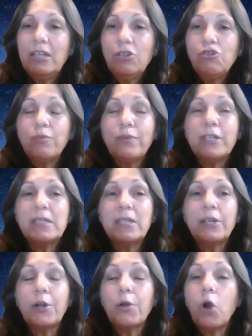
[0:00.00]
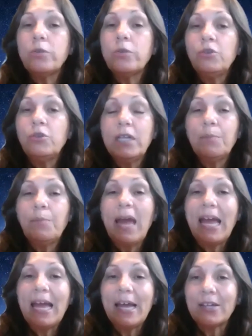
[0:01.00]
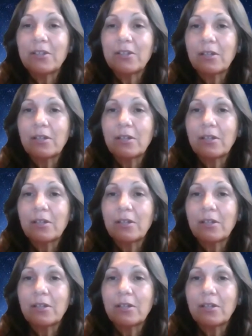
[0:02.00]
each of us in our own unique path,